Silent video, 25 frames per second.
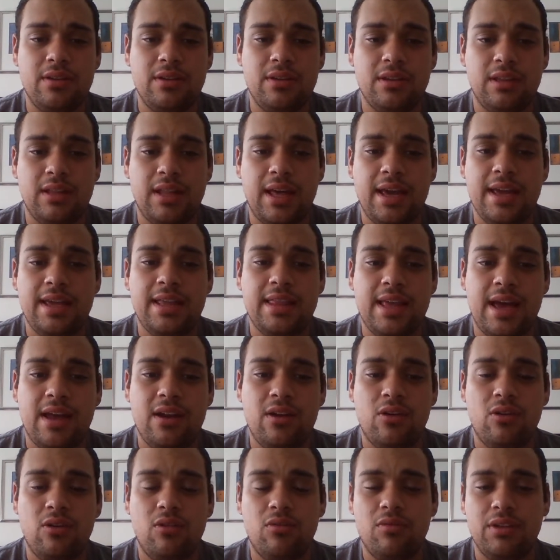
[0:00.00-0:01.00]
like that
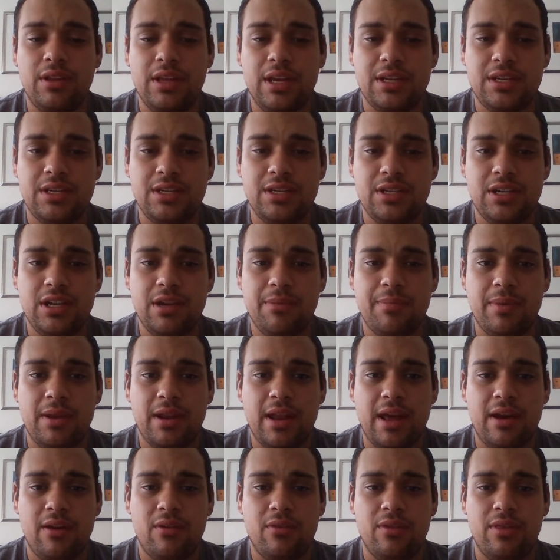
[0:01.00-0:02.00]
whole relationship and
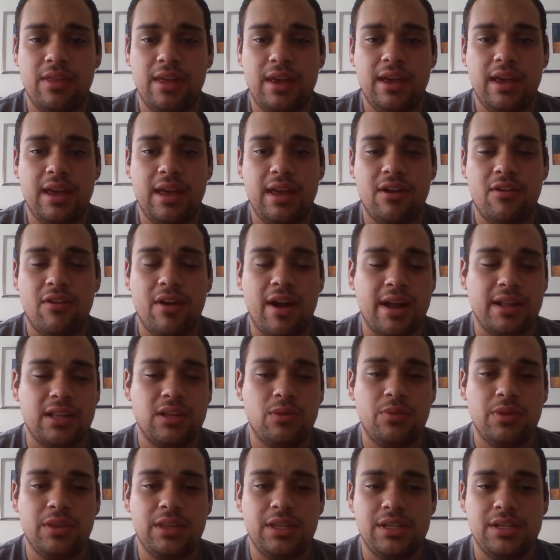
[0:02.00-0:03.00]
how they
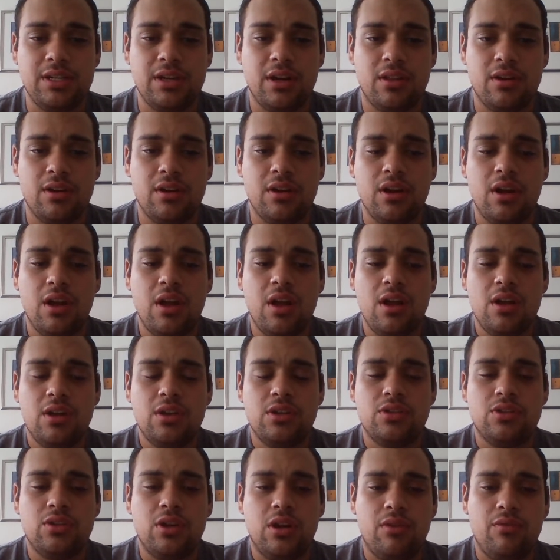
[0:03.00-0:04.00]
interacted with each other.
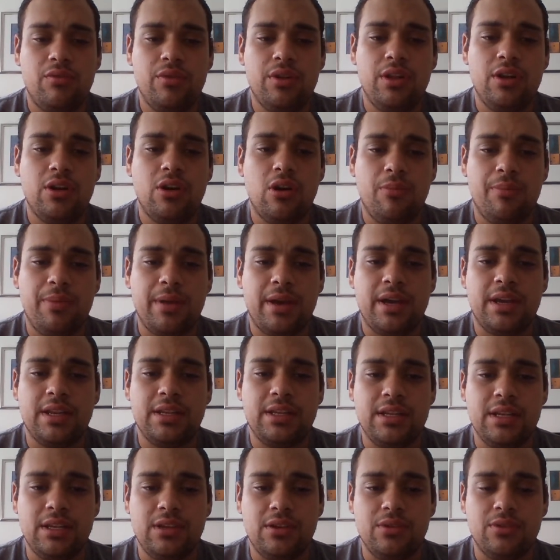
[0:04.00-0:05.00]
So I really hope that
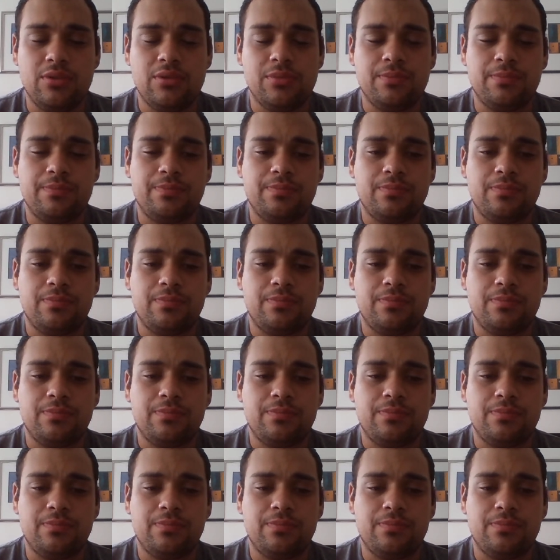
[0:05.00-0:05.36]
continues.